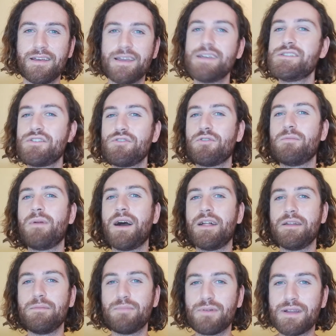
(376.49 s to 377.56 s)
Isn't your
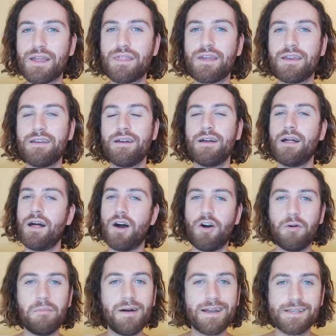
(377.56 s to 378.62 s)
body breathing
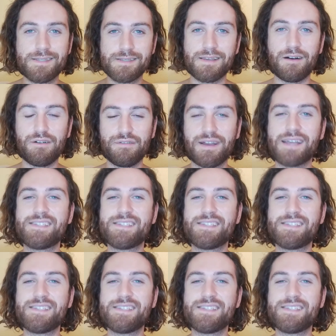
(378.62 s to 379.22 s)
all by itself?